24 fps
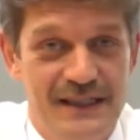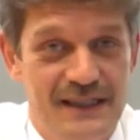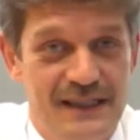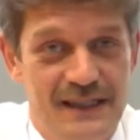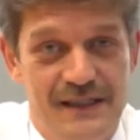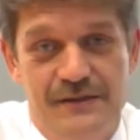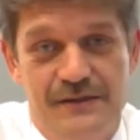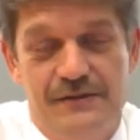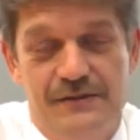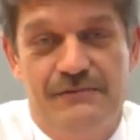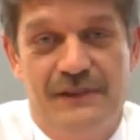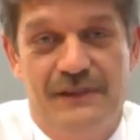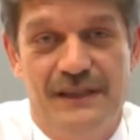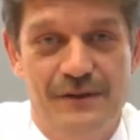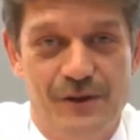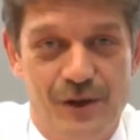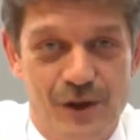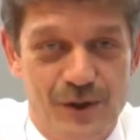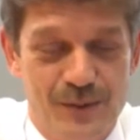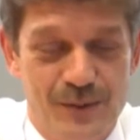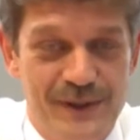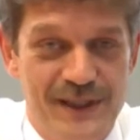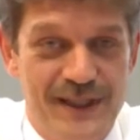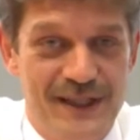and an
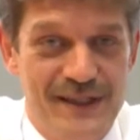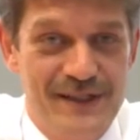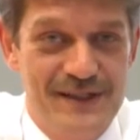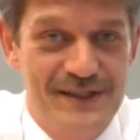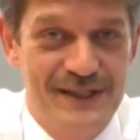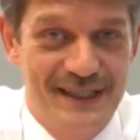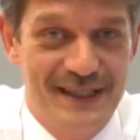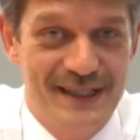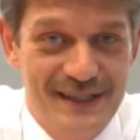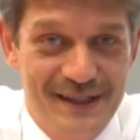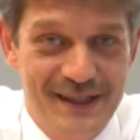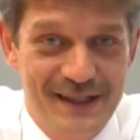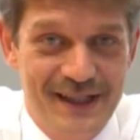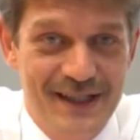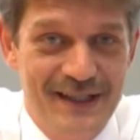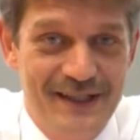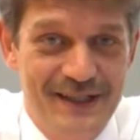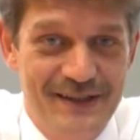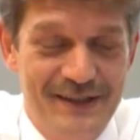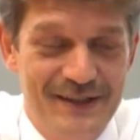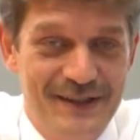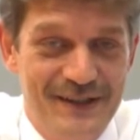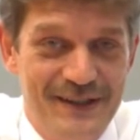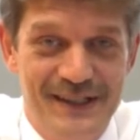orbiting
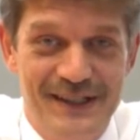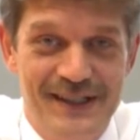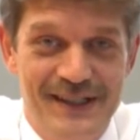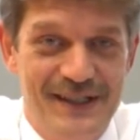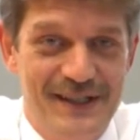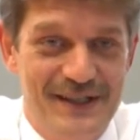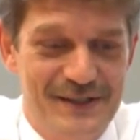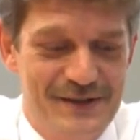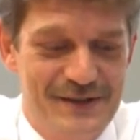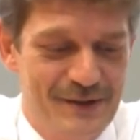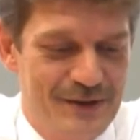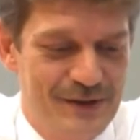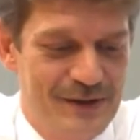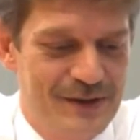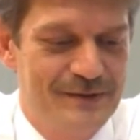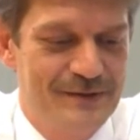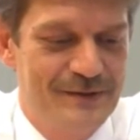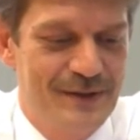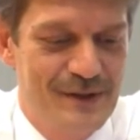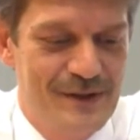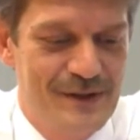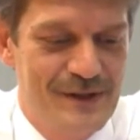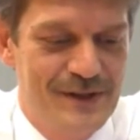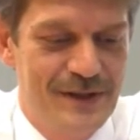satellite has not a
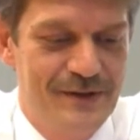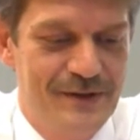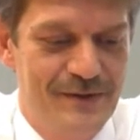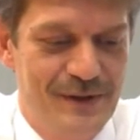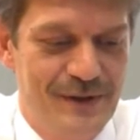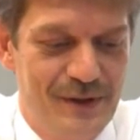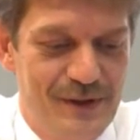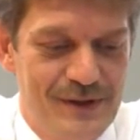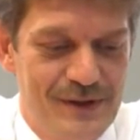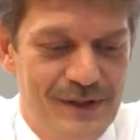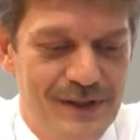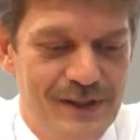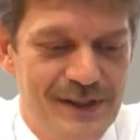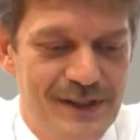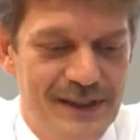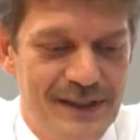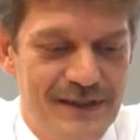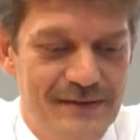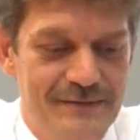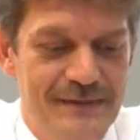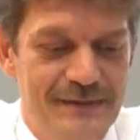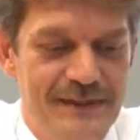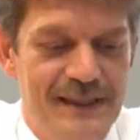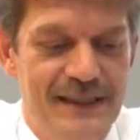constant
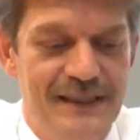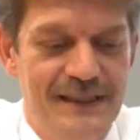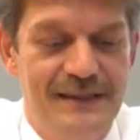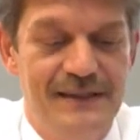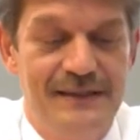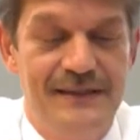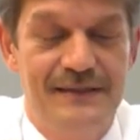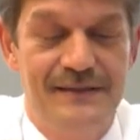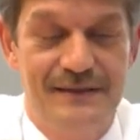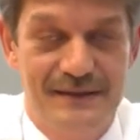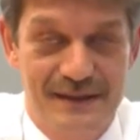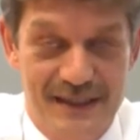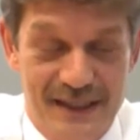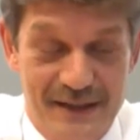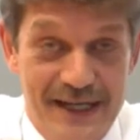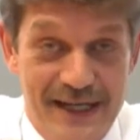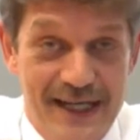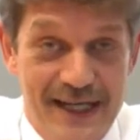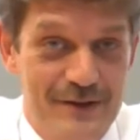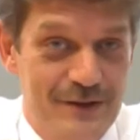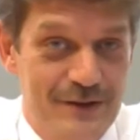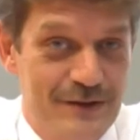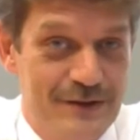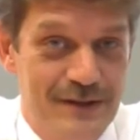velocity in
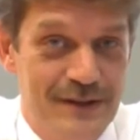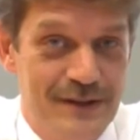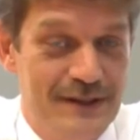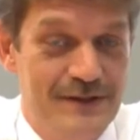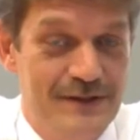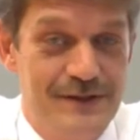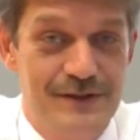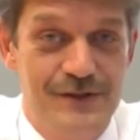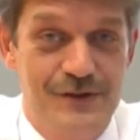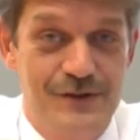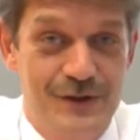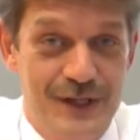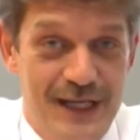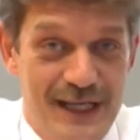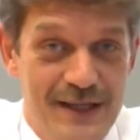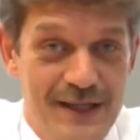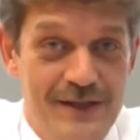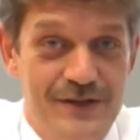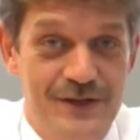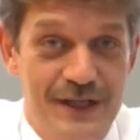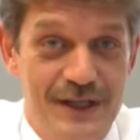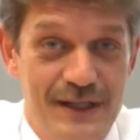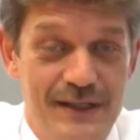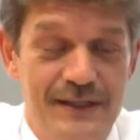direction. It's
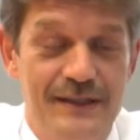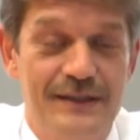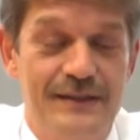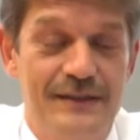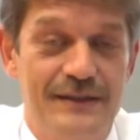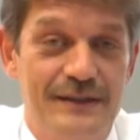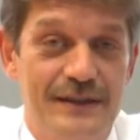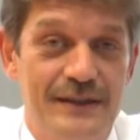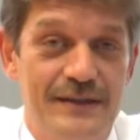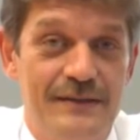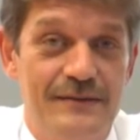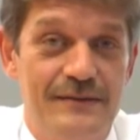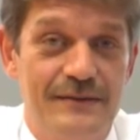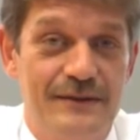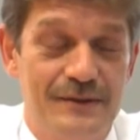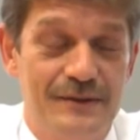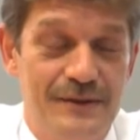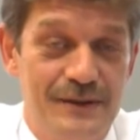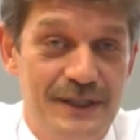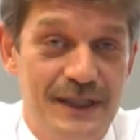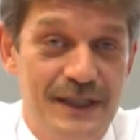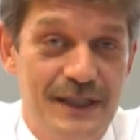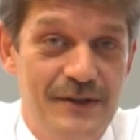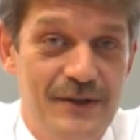changing um,
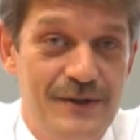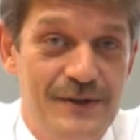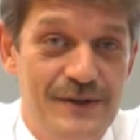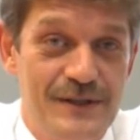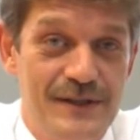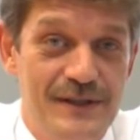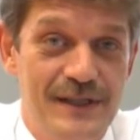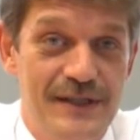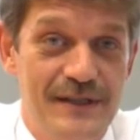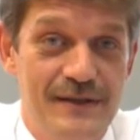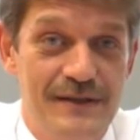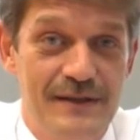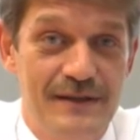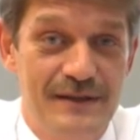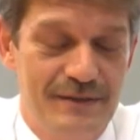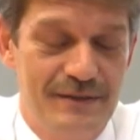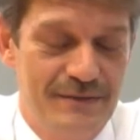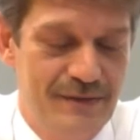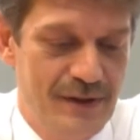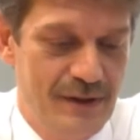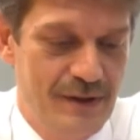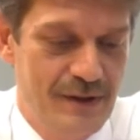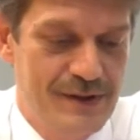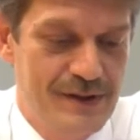continuously in the
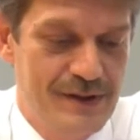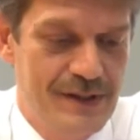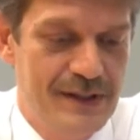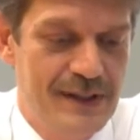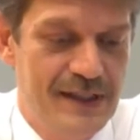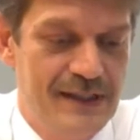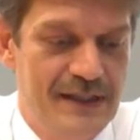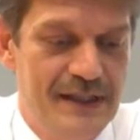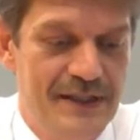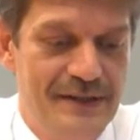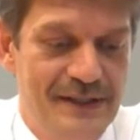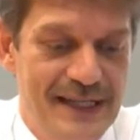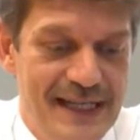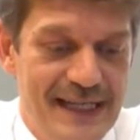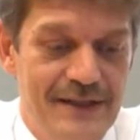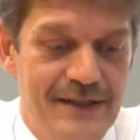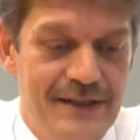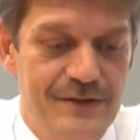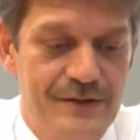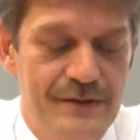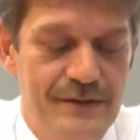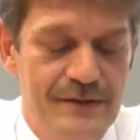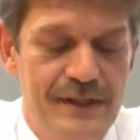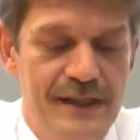velocity
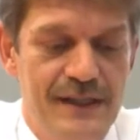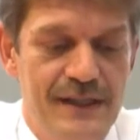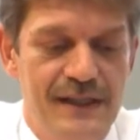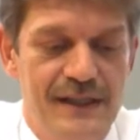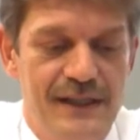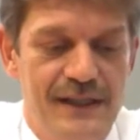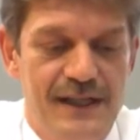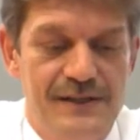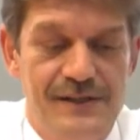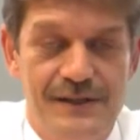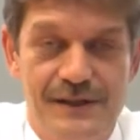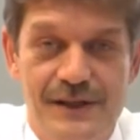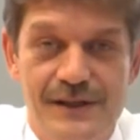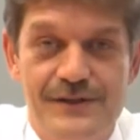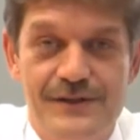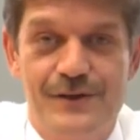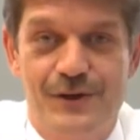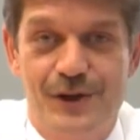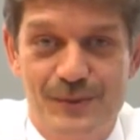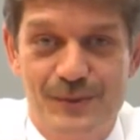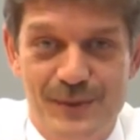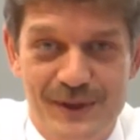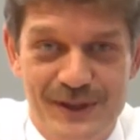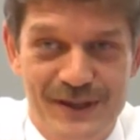direction as it is
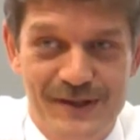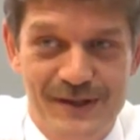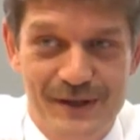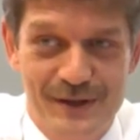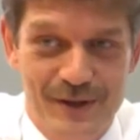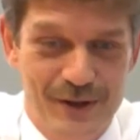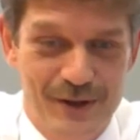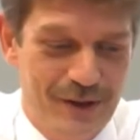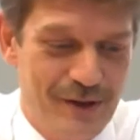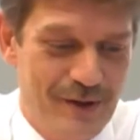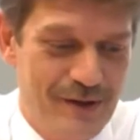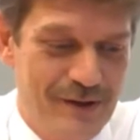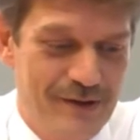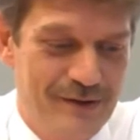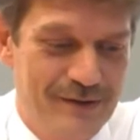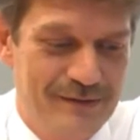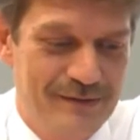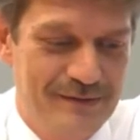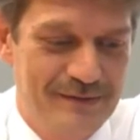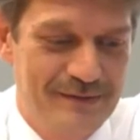orbiting the Earth.